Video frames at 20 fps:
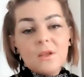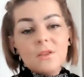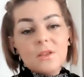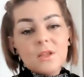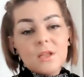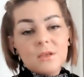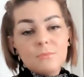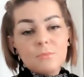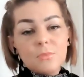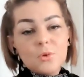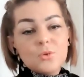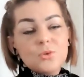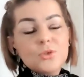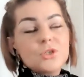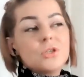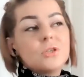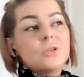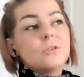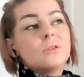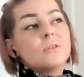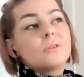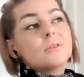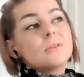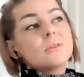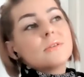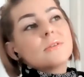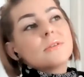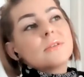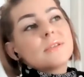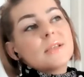the emotional
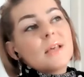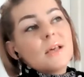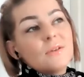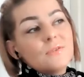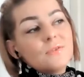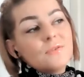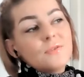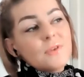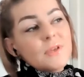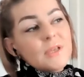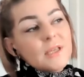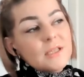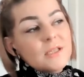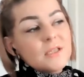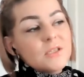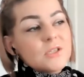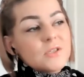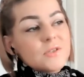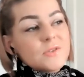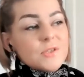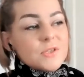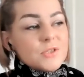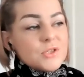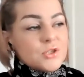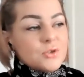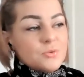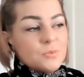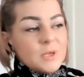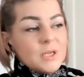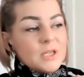self into
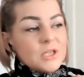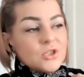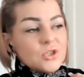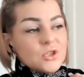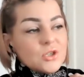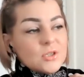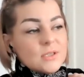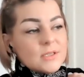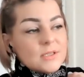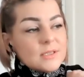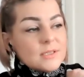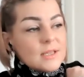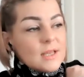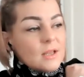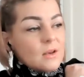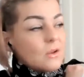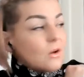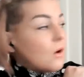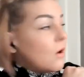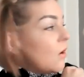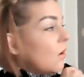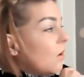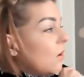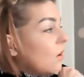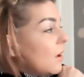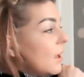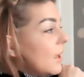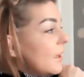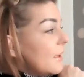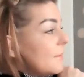situations that
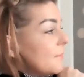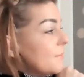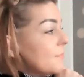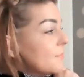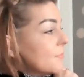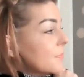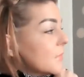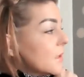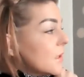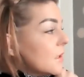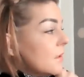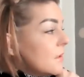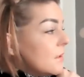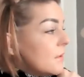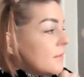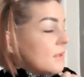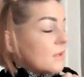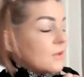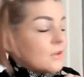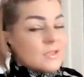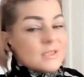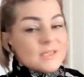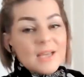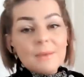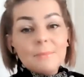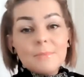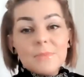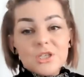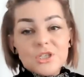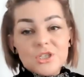are
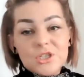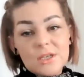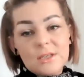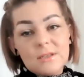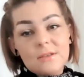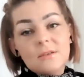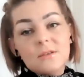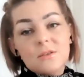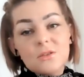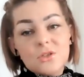damaging